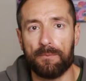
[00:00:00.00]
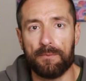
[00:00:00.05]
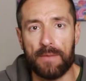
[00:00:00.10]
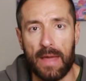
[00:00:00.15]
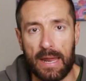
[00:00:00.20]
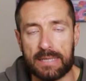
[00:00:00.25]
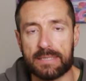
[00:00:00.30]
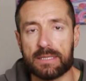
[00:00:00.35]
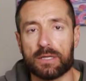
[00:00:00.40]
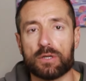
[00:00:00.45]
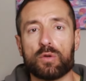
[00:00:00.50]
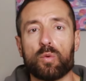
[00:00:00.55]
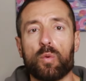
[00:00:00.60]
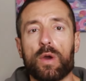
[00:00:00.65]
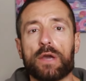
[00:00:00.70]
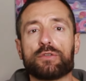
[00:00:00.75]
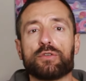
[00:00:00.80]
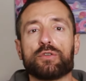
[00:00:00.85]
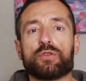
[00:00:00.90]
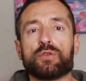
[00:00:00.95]
That is a good
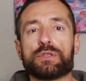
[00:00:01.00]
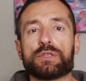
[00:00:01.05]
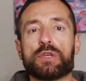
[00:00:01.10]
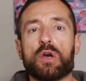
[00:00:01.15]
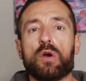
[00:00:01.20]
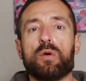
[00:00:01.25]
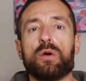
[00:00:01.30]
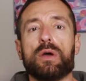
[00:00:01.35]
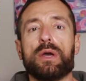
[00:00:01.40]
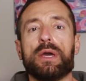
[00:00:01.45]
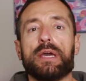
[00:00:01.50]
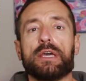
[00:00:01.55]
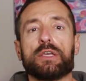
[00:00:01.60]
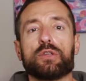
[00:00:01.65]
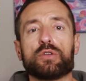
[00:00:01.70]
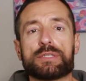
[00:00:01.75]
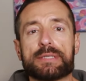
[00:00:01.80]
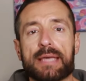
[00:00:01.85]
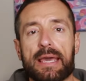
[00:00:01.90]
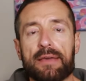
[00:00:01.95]
way to do so.
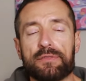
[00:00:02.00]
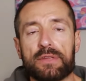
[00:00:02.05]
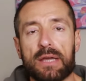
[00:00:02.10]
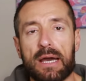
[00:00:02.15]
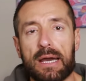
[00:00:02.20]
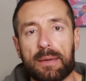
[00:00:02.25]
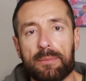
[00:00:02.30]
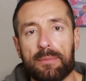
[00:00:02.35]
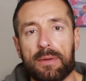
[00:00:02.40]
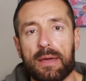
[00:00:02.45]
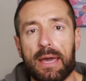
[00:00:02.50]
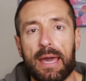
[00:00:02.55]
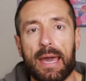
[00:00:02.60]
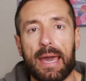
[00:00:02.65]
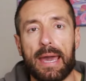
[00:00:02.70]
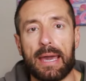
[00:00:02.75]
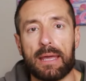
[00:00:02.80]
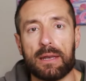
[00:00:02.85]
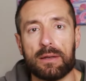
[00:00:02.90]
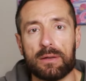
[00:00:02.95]
You save time,
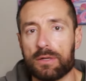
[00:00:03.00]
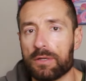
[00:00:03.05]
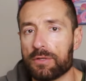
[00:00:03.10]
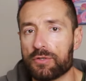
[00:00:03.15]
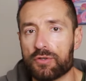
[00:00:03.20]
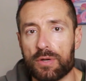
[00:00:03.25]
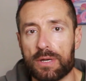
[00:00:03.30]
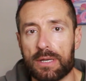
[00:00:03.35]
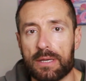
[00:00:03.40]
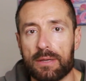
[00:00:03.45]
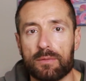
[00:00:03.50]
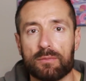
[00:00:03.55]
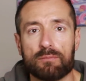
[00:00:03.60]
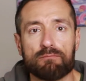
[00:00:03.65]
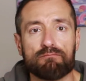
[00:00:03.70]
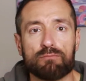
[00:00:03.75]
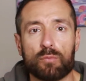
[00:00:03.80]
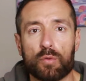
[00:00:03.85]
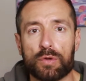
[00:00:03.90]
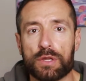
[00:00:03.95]
and literally
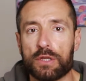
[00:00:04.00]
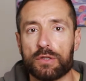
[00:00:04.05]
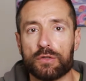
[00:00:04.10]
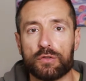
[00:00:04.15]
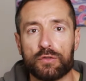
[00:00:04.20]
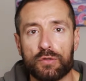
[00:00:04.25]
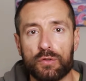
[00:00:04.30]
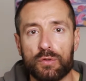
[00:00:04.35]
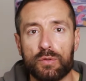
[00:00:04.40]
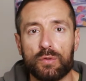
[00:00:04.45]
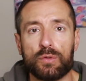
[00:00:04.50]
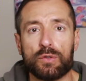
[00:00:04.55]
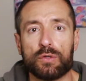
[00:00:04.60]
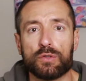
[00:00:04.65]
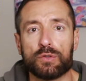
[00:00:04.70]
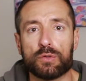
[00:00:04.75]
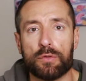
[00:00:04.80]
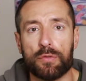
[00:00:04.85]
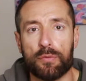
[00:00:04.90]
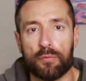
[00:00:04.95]
within
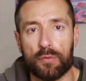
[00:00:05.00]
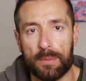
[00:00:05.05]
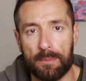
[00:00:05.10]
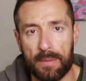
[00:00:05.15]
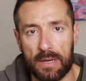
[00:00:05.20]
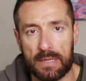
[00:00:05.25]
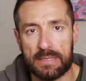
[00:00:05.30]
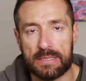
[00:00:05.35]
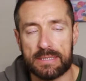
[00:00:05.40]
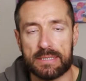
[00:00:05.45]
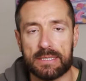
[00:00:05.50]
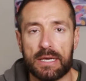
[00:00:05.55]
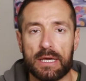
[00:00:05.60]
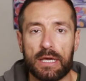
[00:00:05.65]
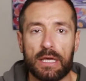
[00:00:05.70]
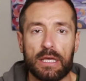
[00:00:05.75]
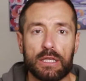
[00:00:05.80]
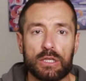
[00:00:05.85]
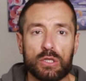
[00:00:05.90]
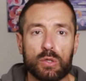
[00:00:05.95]
2 to 3 months,
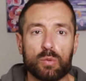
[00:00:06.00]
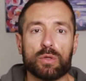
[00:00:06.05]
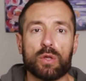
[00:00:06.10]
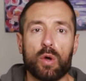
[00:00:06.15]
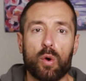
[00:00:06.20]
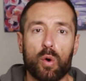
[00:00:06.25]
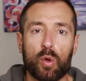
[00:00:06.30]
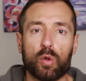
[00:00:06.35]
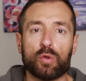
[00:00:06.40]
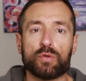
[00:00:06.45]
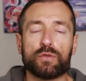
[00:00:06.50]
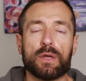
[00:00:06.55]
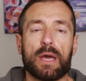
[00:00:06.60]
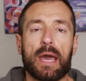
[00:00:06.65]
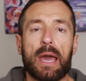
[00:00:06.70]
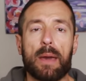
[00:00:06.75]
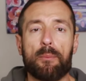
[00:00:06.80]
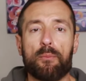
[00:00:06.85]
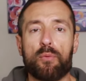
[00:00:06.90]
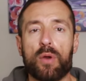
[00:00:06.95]
you will hold
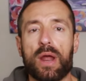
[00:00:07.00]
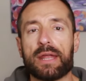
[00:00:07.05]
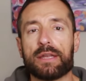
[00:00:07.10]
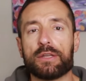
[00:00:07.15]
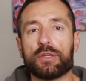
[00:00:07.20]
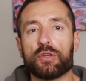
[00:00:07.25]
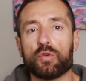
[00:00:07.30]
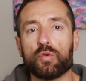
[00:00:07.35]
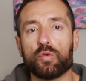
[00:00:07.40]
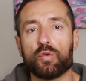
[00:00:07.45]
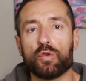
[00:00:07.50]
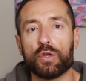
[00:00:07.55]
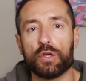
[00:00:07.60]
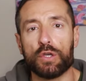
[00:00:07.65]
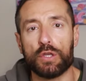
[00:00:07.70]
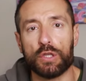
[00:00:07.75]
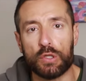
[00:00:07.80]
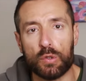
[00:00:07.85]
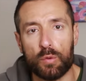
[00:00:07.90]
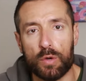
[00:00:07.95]
a brand new
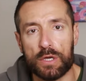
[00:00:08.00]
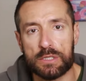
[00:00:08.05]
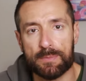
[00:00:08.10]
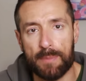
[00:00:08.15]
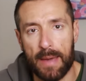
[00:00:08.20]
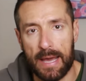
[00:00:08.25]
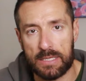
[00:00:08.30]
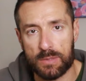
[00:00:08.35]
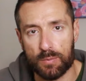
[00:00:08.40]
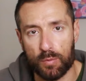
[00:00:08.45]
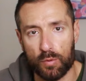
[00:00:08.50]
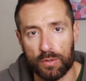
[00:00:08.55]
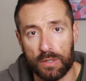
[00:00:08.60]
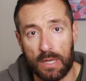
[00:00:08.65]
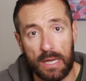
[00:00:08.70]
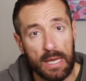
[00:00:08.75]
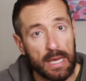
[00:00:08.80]
US passport.